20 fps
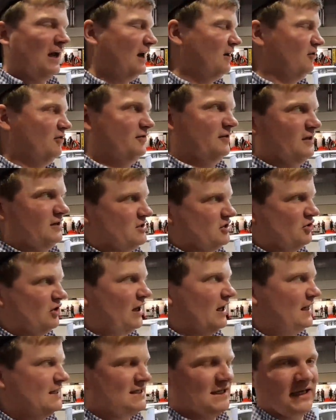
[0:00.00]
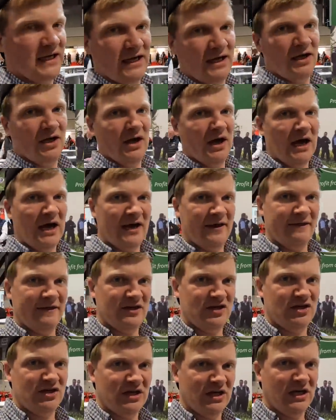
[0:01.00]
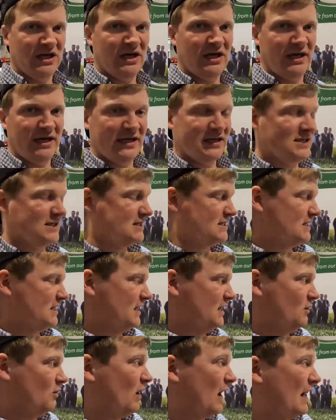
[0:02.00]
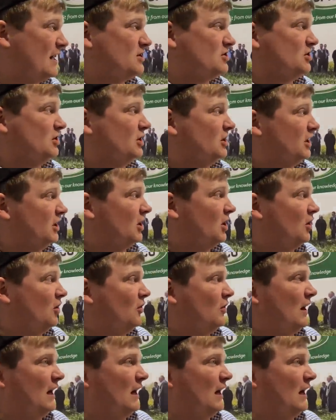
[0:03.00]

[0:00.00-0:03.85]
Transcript: I always think it's a great idea, and this year is we're actually going to go